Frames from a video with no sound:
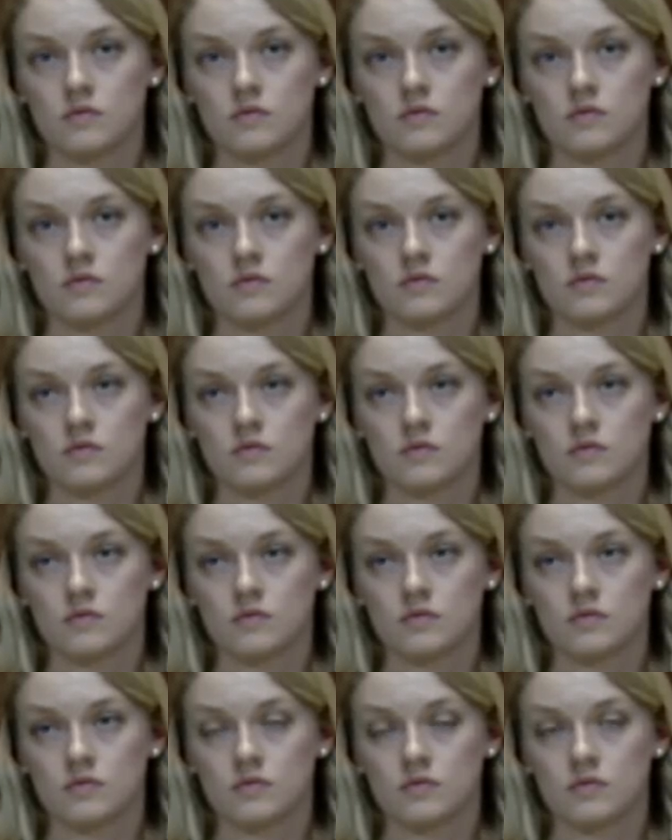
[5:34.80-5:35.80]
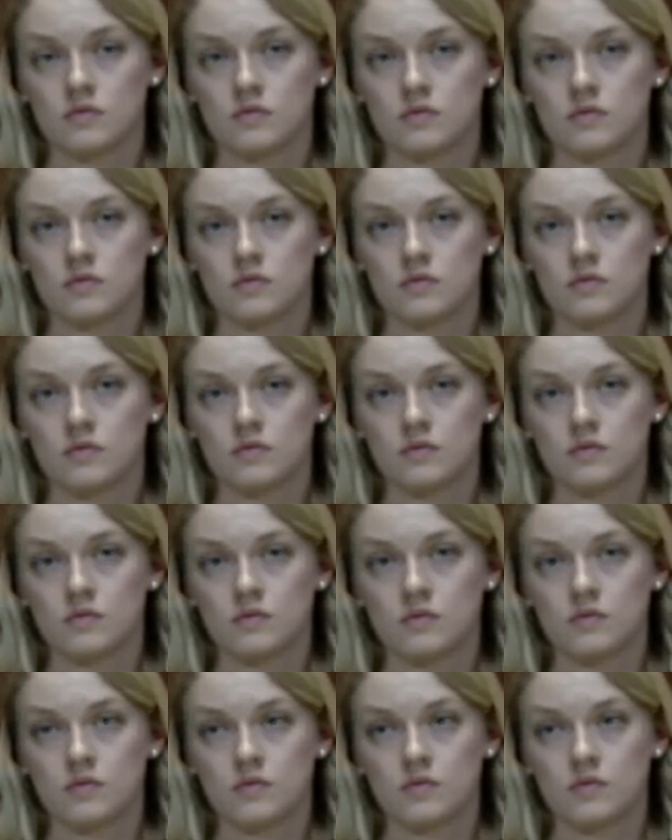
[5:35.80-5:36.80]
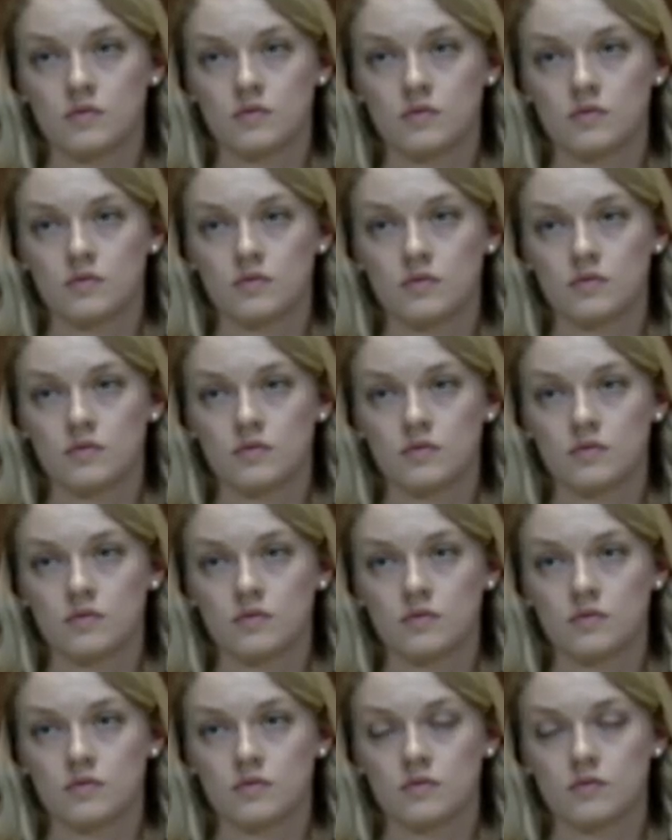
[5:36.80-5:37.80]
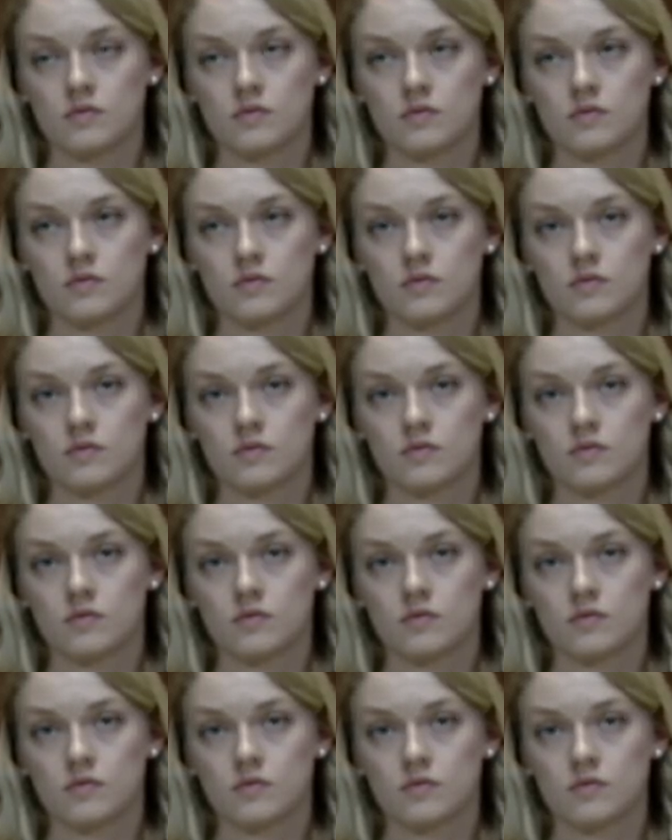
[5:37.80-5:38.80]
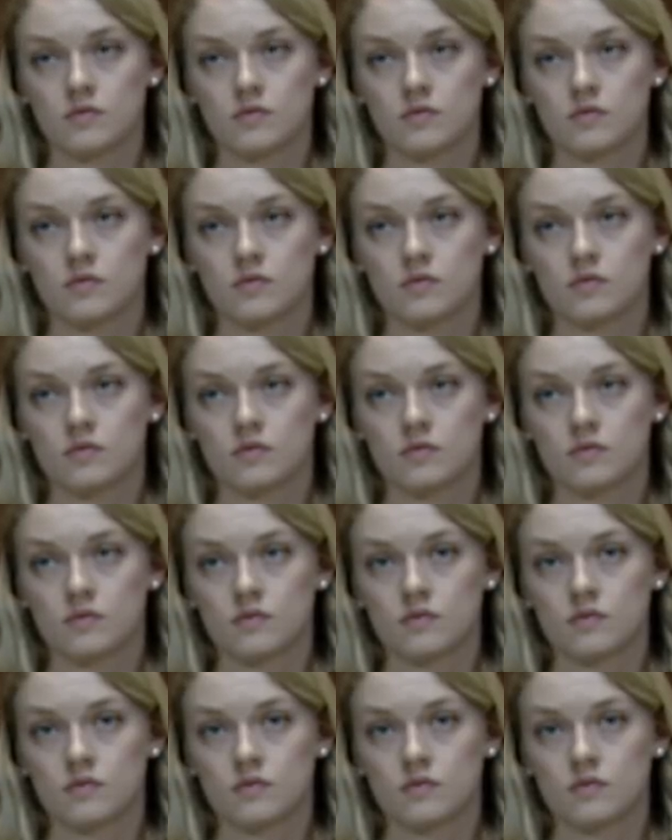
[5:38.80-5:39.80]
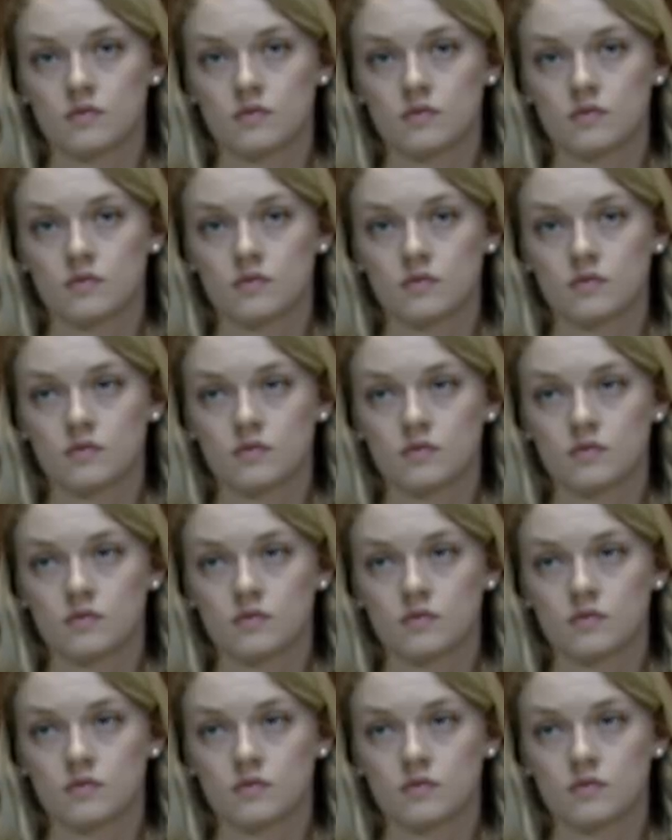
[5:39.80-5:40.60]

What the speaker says: This person isn't speaking.